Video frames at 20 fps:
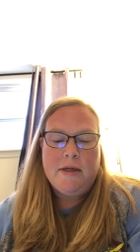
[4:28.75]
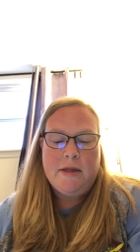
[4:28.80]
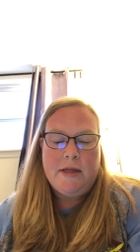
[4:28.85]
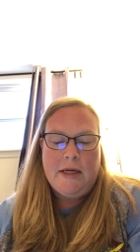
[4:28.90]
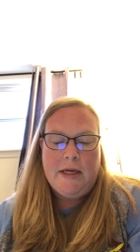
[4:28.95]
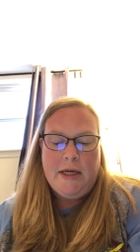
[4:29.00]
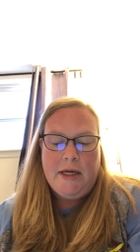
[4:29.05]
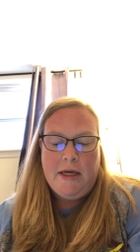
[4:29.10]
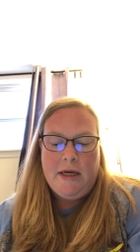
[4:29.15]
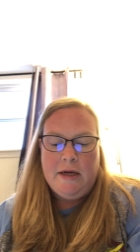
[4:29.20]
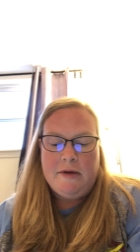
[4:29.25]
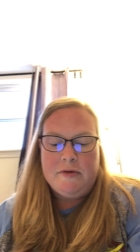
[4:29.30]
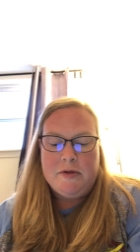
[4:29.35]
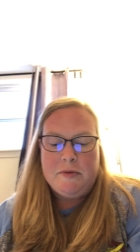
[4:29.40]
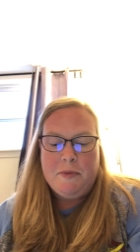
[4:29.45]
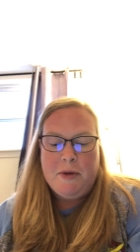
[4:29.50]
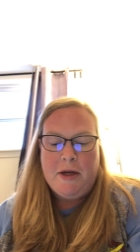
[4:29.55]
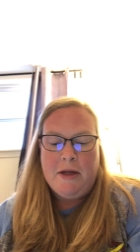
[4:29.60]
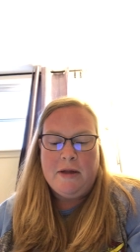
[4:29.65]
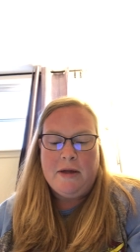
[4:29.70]
that he
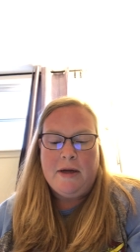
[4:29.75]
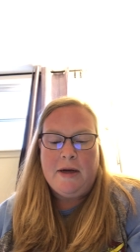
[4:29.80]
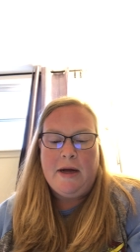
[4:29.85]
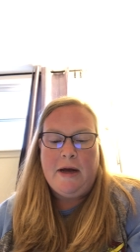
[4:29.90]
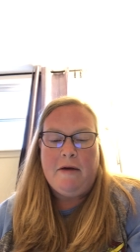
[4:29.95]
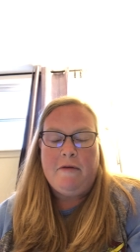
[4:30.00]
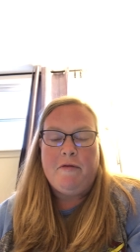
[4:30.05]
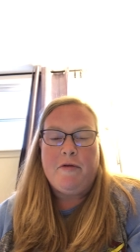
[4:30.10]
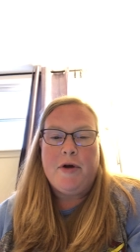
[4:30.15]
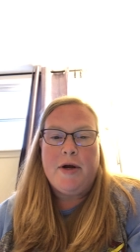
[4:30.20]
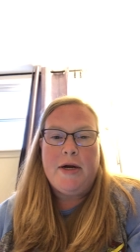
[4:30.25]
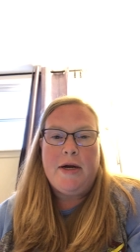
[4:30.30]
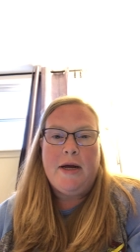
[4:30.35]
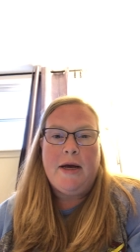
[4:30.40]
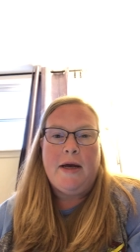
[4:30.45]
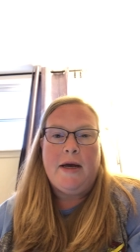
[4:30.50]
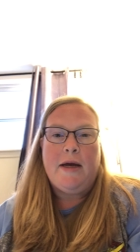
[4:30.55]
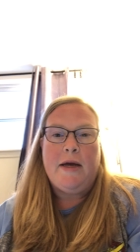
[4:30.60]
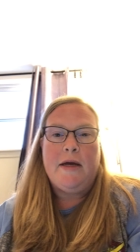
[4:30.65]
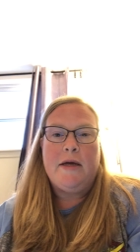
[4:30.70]
gives me, that every
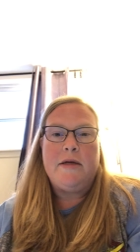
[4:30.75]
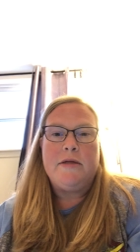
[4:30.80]
day